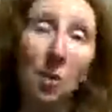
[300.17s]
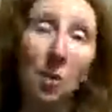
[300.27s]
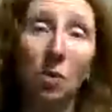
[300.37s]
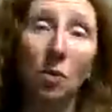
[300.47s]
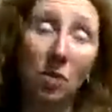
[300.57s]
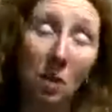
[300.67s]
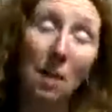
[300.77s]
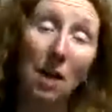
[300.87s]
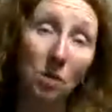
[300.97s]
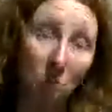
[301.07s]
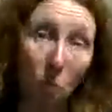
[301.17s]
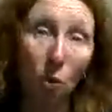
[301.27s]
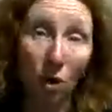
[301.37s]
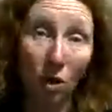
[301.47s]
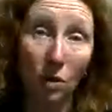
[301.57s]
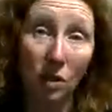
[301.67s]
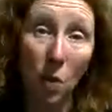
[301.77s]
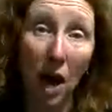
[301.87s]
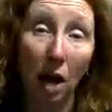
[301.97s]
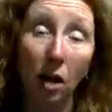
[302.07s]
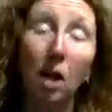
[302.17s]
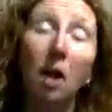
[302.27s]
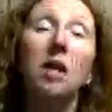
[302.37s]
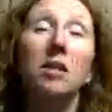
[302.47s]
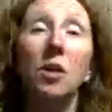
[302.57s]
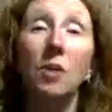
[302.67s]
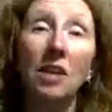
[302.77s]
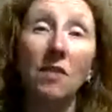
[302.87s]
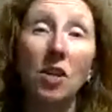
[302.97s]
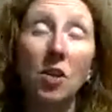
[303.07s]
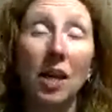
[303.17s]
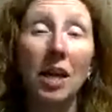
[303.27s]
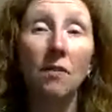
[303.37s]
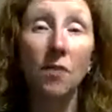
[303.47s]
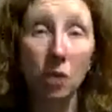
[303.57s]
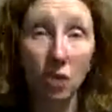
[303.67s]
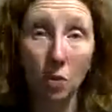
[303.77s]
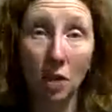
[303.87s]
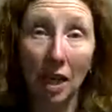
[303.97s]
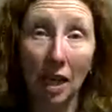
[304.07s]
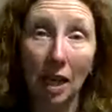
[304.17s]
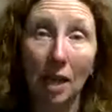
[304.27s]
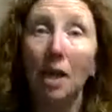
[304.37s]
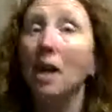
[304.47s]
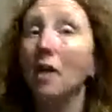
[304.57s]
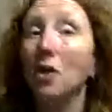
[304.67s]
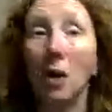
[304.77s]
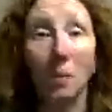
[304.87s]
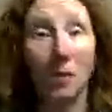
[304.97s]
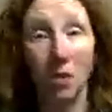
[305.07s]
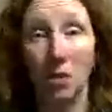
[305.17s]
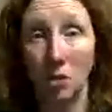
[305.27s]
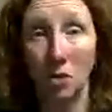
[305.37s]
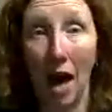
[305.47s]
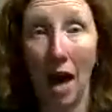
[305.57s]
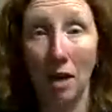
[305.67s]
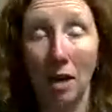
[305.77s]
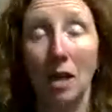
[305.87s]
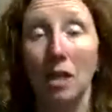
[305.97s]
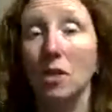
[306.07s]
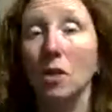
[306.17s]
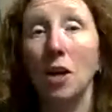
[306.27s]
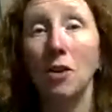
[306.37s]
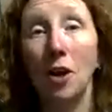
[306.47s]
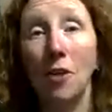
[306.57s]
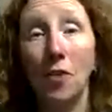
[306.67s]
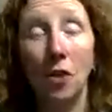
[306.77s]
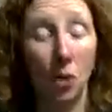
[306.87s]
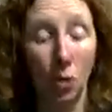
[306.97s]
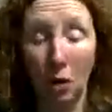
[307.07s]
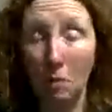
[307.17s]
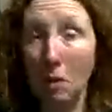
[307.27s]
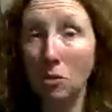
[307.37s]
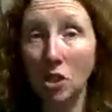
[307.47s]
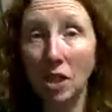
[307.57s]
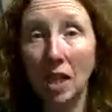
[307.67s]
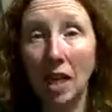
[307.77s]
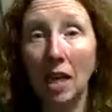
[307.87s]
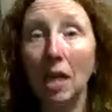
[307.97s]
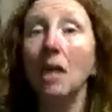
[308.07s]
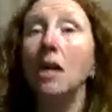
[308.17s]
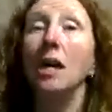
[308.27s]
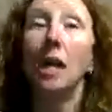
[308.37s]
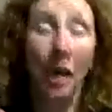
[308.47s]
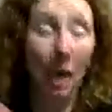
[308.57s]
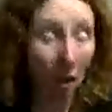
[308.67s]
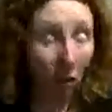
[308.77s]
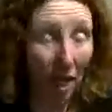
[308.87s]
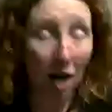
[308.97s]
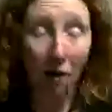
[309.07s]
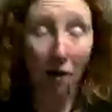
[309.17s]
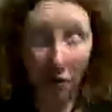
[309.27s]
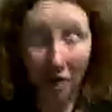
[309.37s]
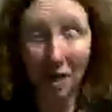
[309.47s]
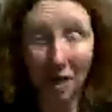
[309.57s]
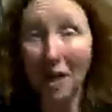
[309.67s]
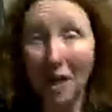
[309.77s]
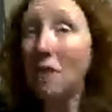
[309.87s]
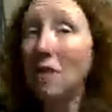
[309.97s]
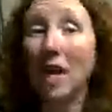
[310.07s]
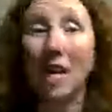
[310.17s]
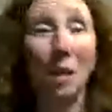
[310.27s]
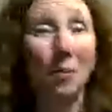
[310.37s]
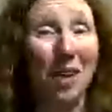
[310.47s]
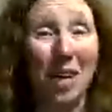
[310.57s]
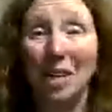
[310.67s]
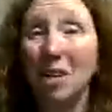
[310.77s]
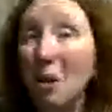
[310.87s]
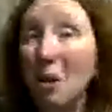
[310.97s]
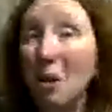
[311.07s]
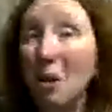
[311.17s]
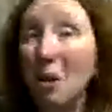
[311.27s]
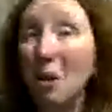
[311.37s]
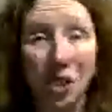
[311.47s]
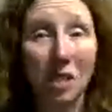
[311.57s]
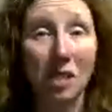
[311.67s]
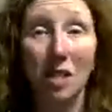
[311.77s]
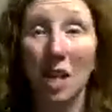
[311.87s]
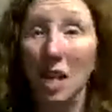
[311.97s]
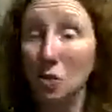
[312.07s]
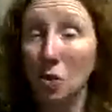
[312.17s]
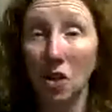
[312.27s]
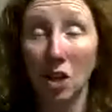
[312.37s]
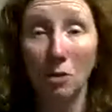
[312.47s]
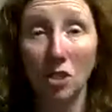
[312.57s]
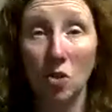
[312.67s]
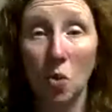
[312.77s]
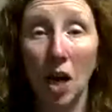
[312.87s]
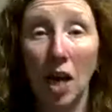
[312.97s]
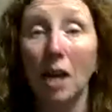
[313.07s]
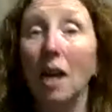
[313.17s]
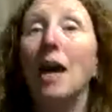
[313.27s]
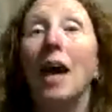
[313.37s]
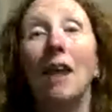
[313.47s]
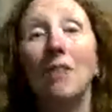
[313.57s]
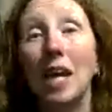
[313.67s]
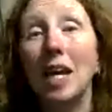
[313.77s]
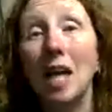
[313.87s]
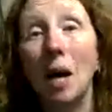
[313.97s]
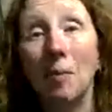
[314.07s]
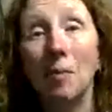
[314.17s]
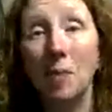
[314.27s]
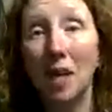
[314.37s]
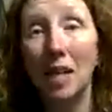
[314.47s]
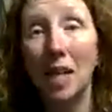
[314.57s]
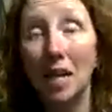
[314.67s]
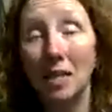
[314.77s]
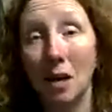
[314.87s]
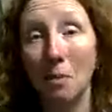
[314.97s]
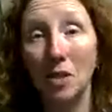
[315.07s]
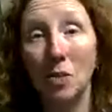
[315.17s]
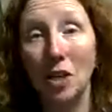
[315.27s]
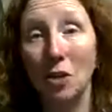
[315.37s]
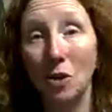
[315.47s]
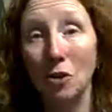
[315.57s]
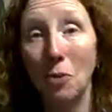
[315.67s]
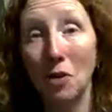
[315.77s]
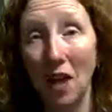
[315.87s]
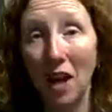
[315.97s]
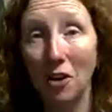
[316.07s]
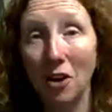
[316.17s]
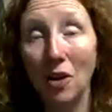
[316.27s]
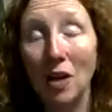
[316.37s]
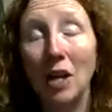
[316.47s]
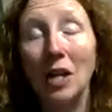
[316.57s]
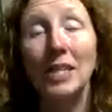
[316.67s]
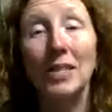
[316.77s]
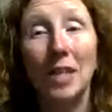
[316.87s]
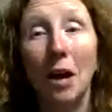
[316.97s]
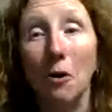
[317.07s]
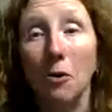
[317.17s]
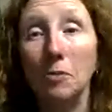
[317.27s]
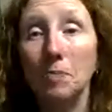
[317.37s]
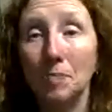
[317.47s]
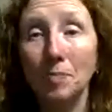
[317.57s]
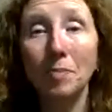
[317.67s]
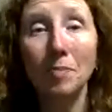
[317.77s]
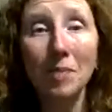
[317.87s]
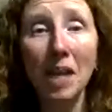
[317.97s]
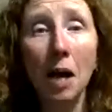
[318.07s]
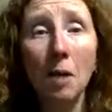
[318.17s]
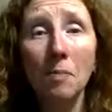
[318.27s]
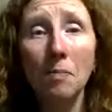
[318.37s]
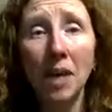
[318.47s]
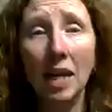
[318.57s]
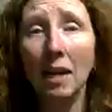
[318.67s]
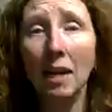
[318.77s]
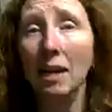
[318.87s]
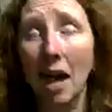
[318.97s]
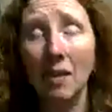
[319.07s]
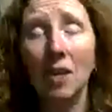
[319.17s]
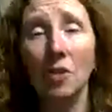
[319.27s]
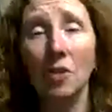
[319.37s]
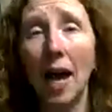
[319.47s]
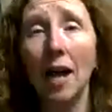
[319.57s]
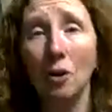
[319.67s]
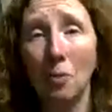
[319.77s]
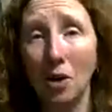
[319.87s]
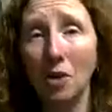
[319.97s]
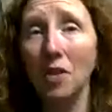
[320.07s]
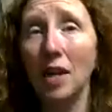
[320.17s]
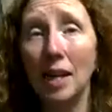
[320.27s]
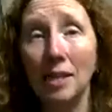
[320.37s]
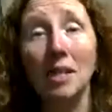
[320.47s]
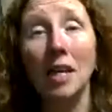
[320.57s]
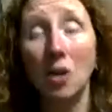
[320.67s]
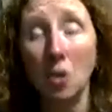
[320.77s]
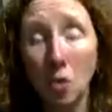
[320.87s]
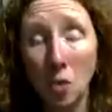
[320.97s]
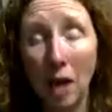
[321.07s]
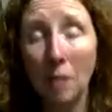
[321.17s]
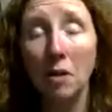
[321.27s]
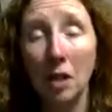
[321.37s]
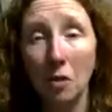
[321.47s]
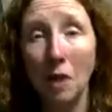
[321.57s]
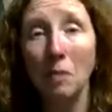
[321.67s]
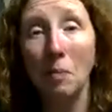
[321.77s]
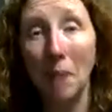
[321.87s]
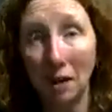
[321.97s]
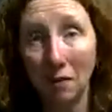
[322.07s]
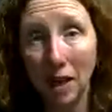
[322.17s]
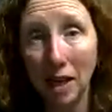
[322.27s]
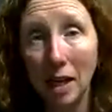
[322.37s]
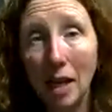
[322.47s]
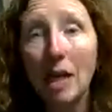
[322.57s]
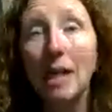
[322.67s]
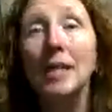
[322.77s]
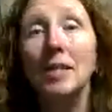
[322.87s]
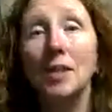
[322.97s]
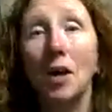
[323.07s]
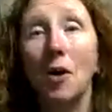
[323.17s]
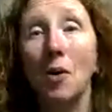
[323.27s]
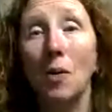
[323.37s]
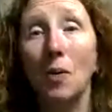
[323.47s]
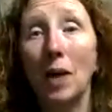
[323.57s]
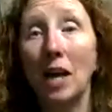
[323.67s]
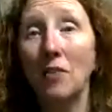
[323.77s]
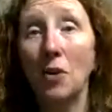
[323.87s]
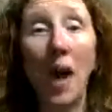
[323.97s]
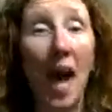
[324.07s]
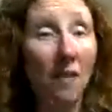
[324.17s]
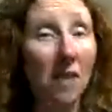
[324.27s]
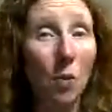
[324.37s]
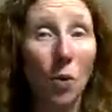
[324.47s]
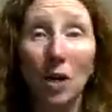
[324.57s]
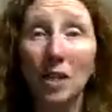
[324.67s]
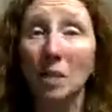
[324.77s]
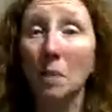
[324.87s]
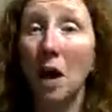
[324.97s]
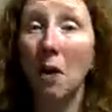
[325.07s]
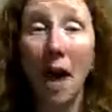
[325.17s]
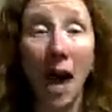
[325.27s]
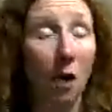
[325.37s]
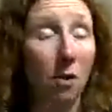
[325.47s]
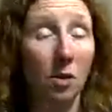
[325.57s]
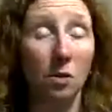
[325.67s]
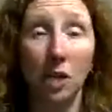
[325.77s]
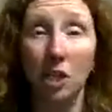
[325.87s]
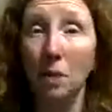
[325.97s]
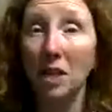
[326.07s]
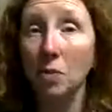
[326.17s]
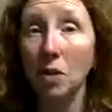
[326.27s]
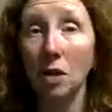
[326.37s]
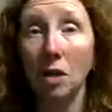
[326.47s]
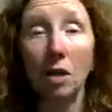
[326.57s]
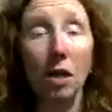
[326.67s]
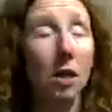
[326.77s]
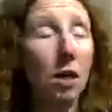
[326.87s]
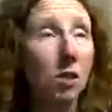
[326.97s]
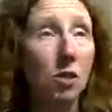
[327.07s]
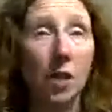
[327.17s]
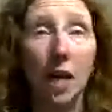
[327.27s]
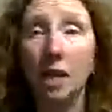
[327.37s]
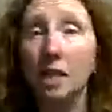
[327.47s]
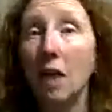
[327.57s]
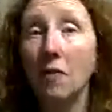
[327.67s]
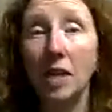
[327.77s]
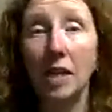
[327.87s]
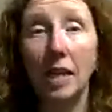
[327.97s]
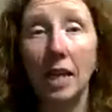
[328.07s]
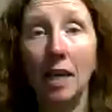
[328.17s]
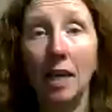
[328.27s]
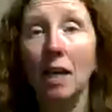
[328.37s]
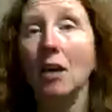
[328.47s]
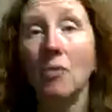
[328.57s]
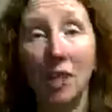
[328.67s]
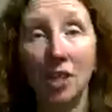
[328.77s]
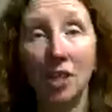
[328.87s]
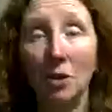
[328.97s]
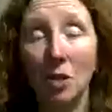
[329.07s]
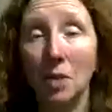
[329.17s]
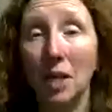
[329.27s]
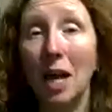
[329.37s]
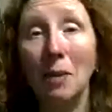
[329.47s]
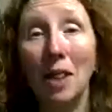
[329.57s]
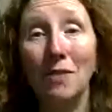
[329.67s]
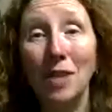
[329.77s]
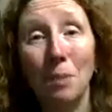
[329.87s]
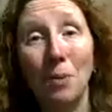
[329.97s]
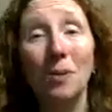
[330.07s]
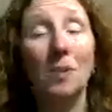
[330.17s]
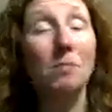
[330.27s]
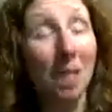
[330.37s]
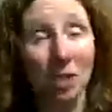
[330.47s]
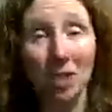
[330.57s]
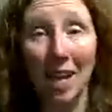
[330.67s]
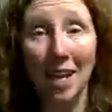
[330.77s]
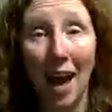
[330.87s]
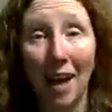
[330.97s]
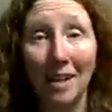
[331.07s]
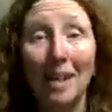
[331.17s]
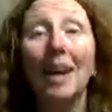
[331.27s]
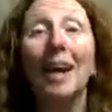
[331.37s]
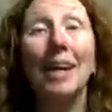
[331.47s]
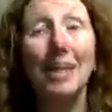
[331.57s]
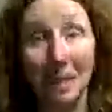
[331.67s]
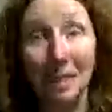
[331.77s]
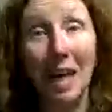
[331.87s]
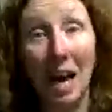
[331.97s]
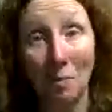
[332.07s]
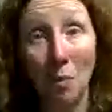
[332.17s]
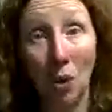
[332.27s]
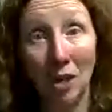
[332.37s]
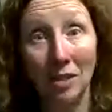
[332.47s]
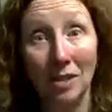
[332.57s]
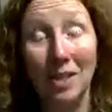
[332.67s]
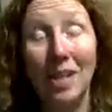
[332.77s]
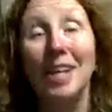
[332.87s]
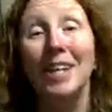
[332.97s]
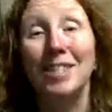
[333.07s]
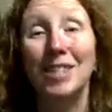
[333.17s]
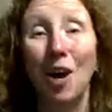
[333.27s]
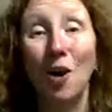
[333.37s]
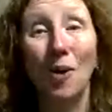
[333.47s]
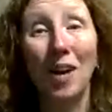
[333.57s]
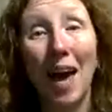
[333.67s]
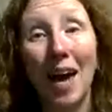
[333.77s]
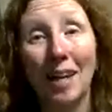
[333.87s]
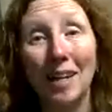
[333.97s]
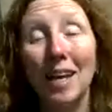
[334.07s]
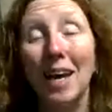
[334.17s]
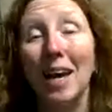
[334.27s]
you to better support you as well. So even doing it virtually, they're able to do that. So they're there for you emotionally. If they are physically there, they can help you get into comfort positions and that sort of thing, which is great. And they can help be a liaison between you and your provider. So having a doula at your birth is an incredible benefit. So if you have any worries about how to touch base with a doula, definitely reach out to me. I would love to help you as much as I can because it's that important. So again,